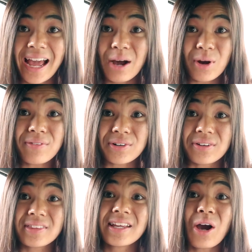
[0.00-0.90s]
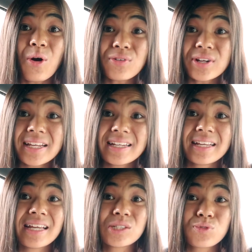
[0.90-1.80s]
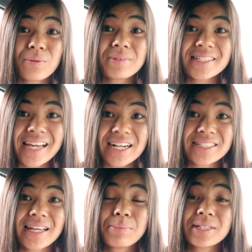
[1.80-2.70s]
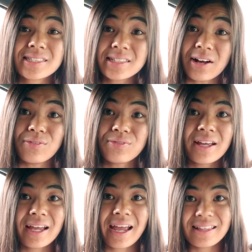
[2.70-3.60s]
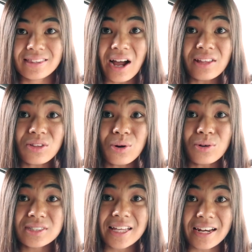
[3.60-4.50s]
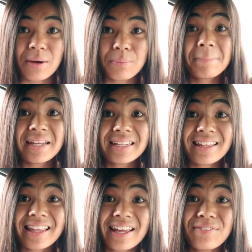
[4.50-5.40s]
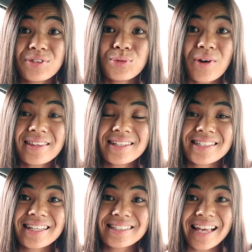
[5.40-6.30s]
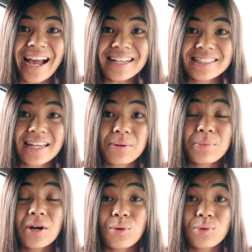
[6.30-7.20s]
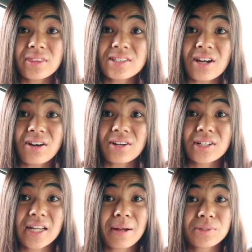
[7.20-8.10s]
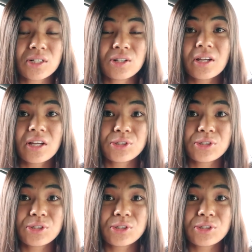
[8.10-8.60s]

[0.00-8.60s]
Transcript: However, the overheating is from the dash cam itself and not the whole setup, meaning that if you run this exact setup with the Dongar adapter,